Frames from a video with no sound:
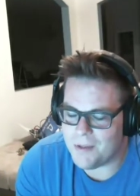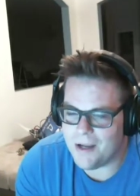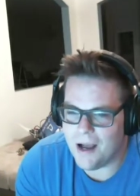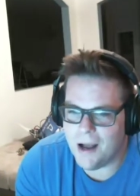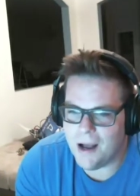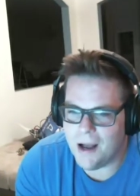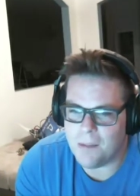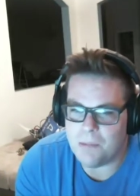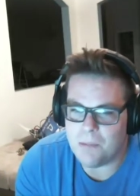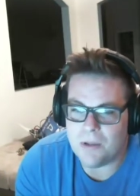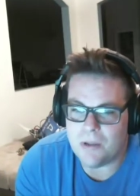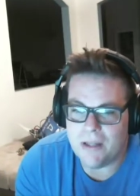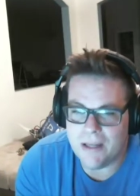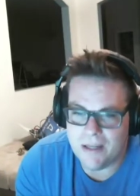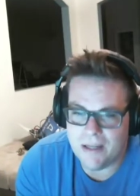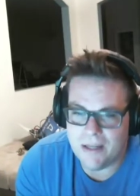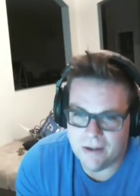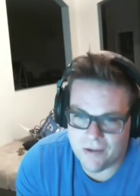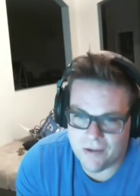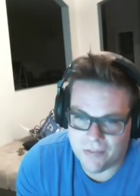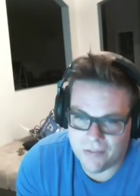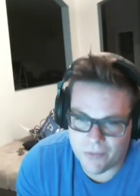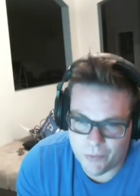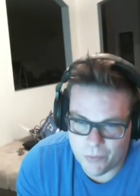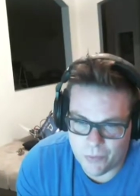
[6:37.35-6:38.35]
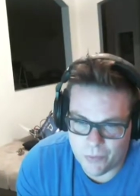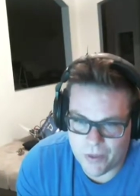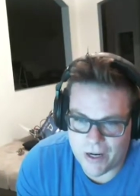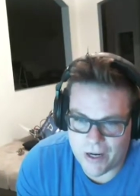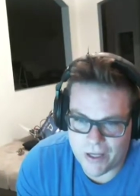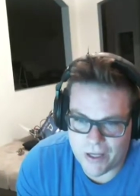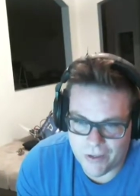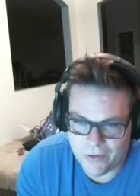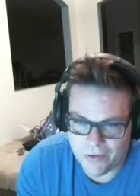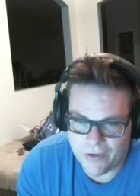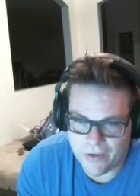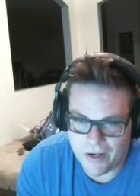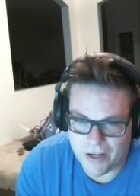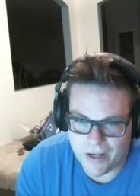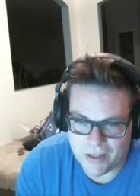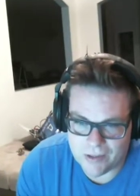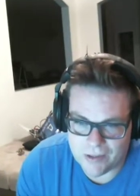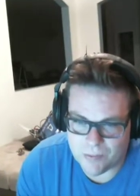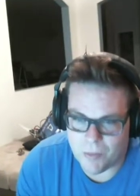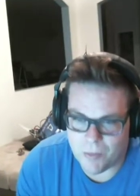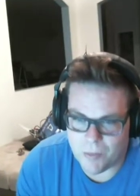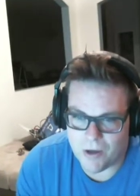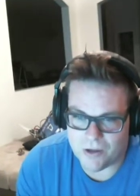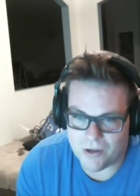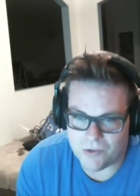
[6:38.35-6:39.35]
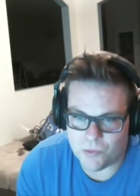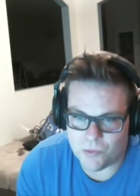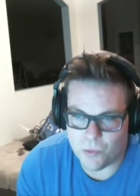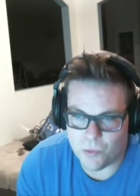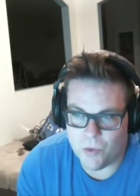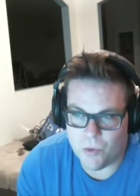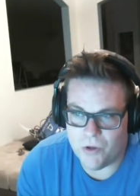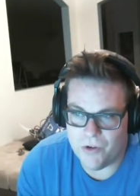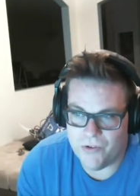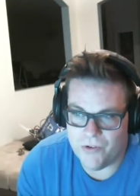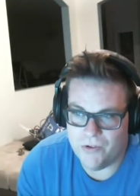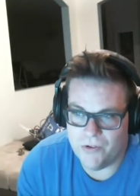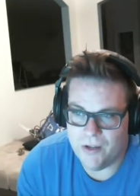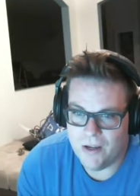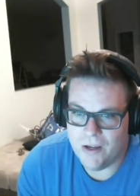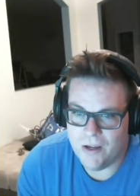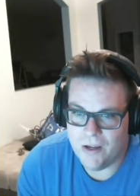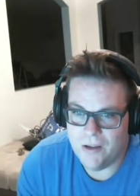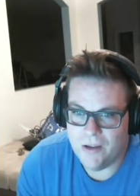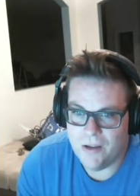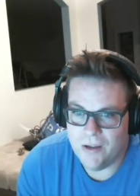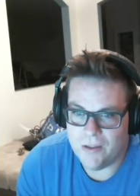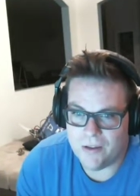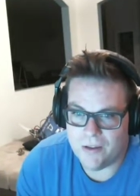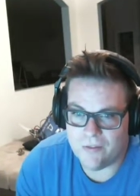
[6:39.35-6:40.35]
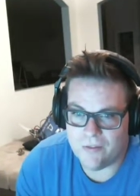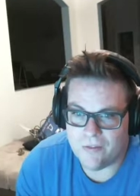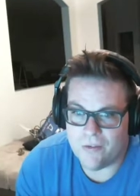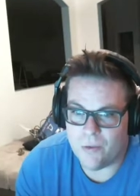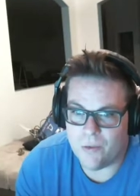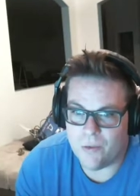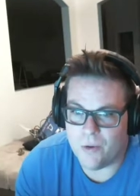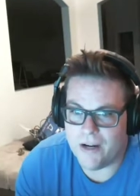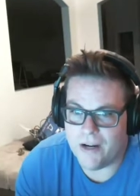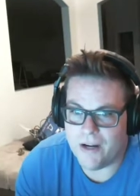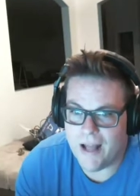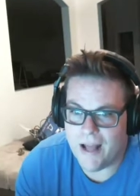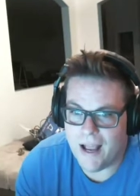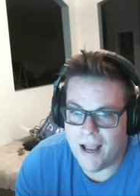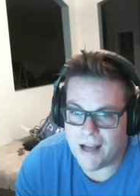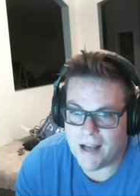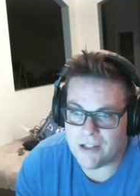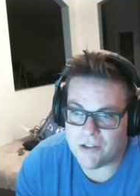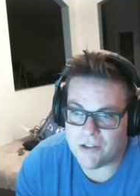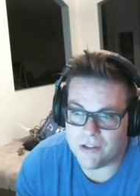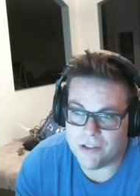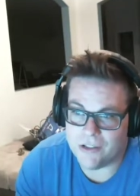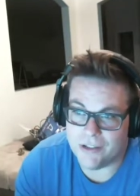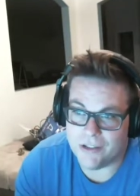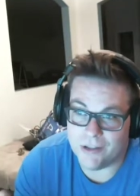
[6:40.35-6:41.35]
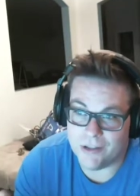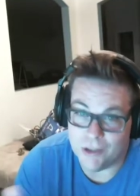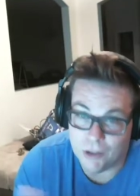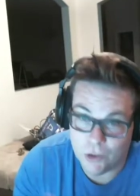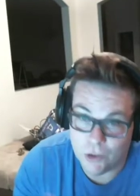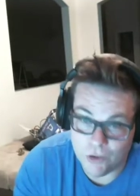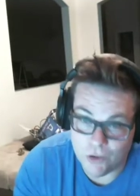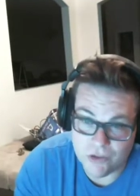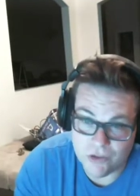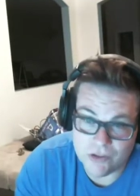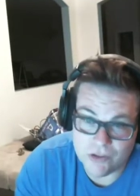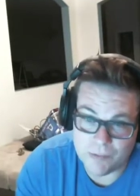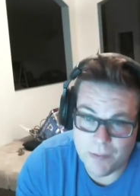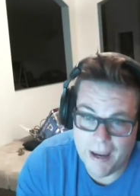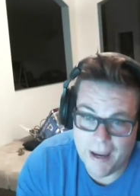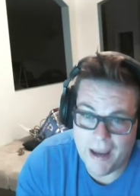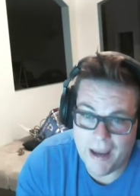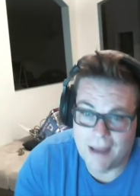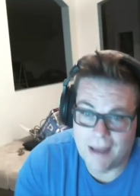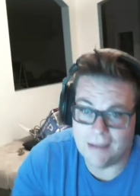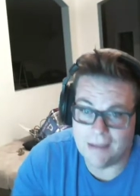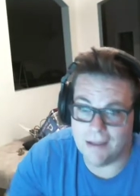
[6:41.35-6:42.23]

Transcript: I'm playing on the regular Xbox One, therefore it actually looks bad.